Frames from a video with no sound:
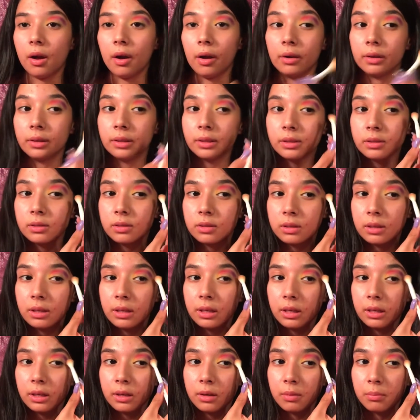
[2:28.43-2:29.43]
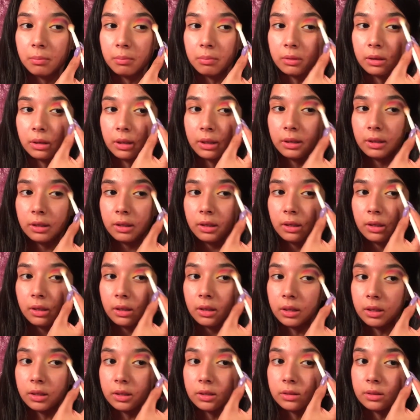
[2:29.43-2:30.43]
Honestly,
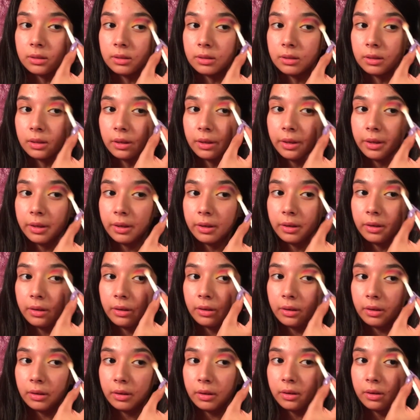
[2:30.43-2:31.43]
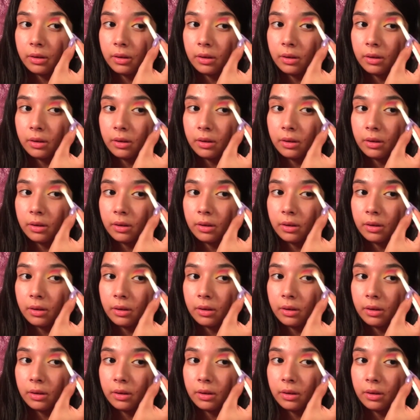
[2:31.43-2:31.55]
blending is the key.